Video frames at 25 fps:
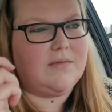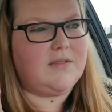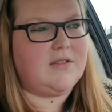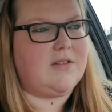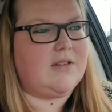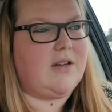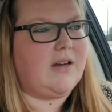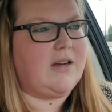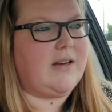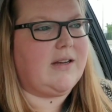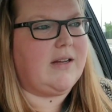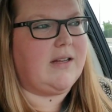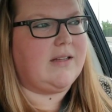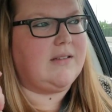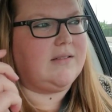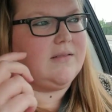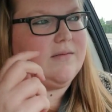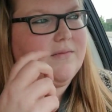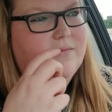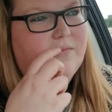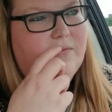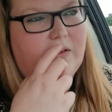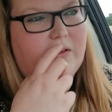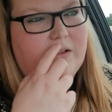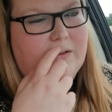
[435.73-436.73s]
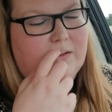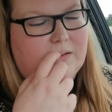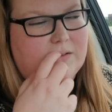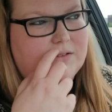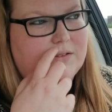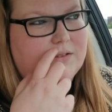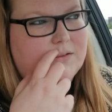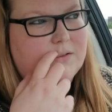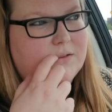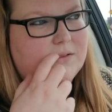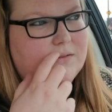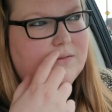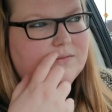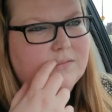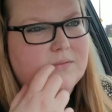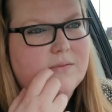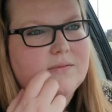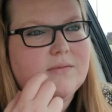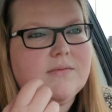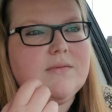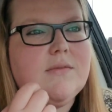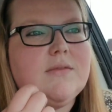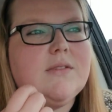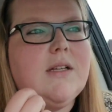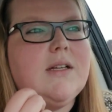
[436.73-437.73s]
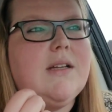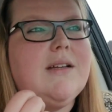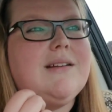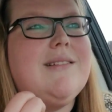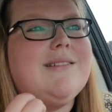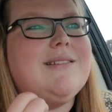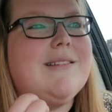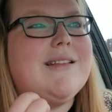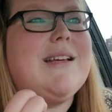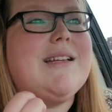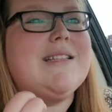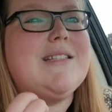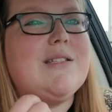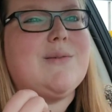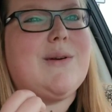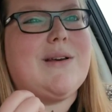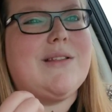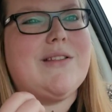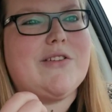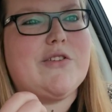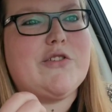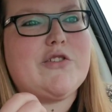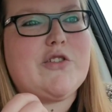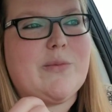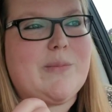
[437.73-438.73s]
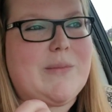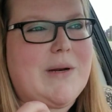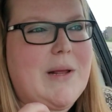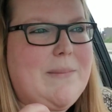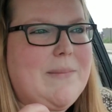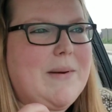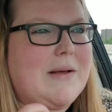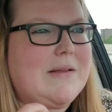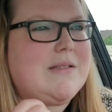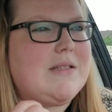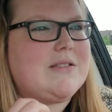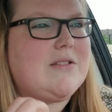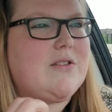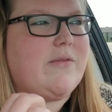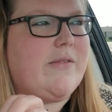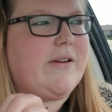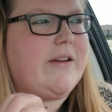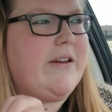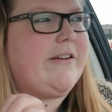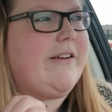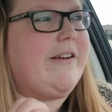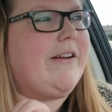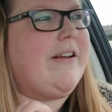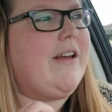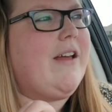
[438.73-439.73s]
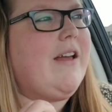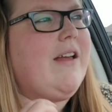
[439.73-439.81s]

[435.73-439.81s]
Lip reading: Target field. That's why there's so many buses over here.